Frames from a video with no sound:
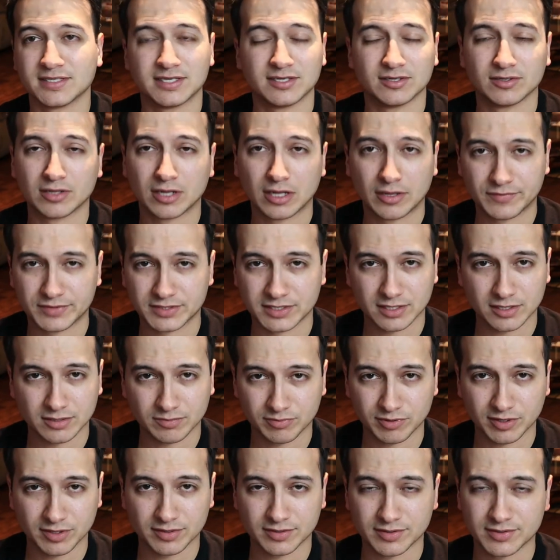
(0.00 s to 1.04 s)
killed all of his other
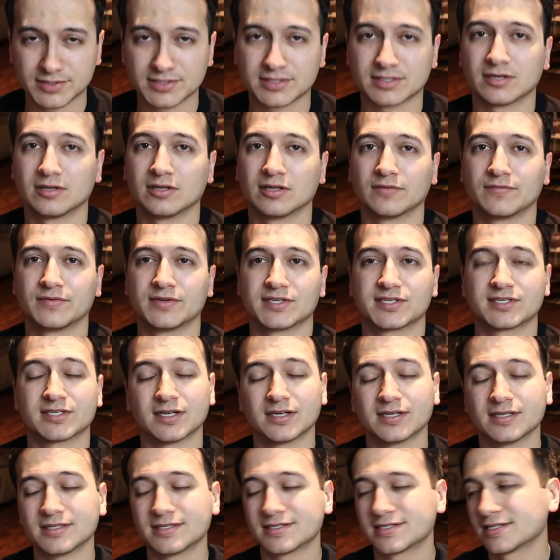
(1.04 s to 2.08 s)
brothers, all of his
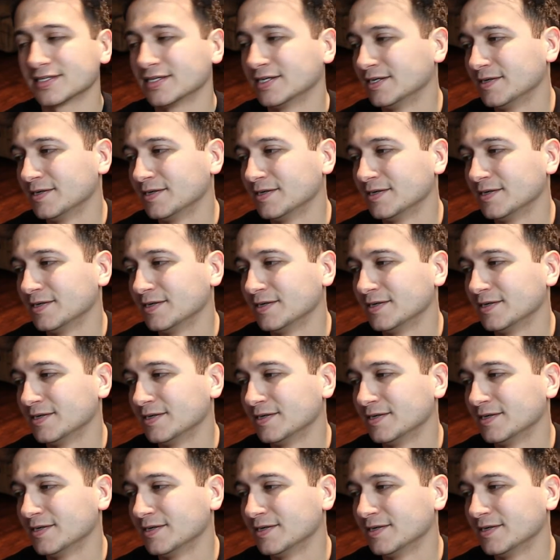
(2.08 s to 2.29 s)
sons.